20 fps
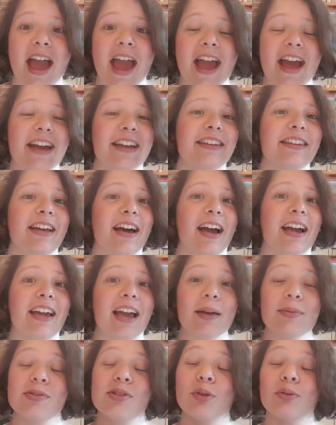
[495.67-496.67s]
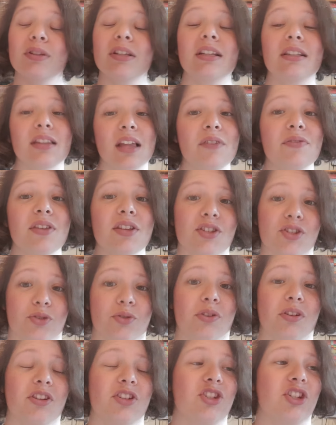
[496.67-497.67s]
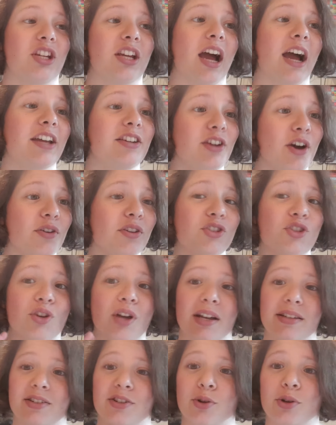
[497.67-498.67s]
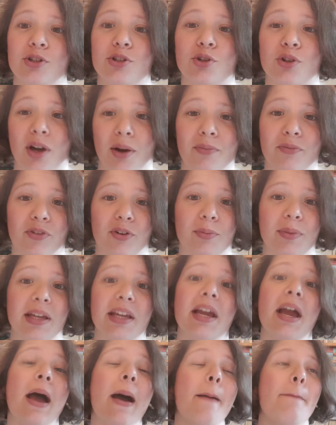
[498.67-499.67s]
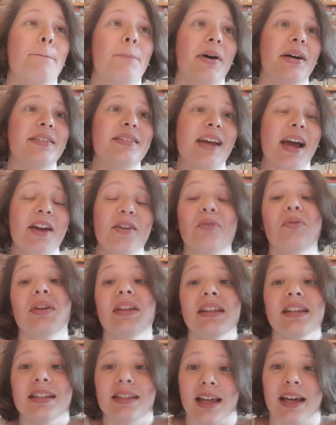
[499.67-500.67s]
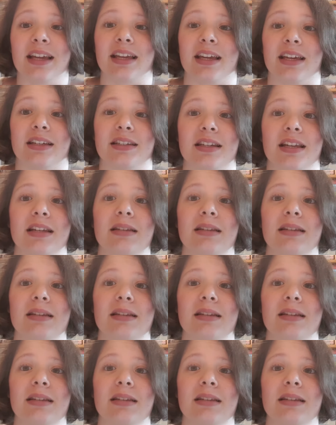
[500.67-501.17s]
And I absolutely love this trilogy. I know that you guys are going to come for me, but I really like it.